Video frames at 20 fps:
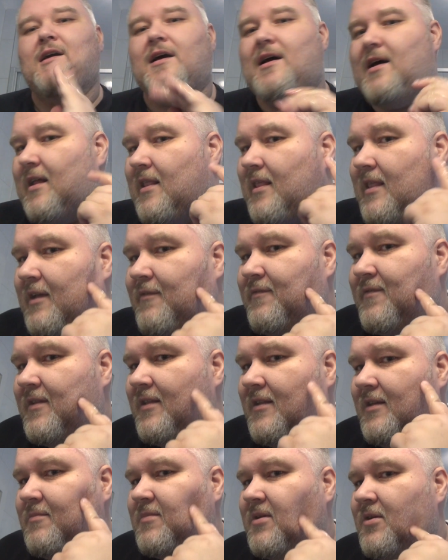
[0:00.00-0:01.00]
I left a
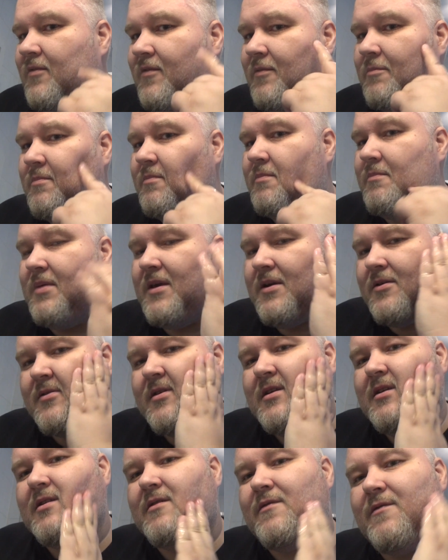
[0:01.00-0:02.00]
little bit of a beard
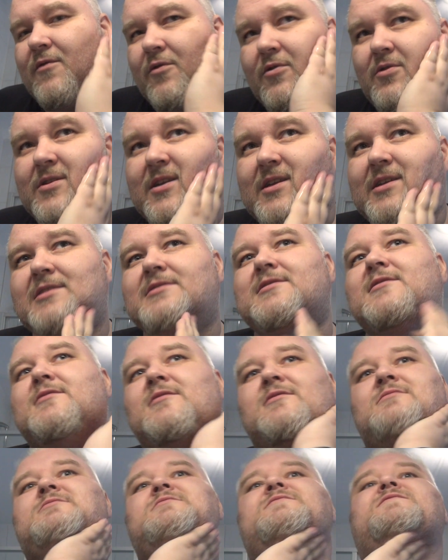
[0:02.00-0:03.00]
here, 4 days
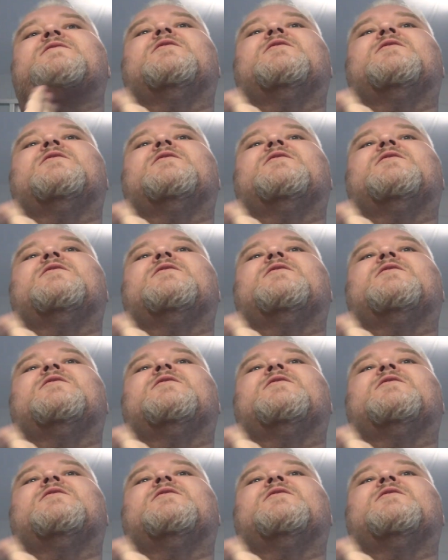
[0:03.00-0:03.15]
of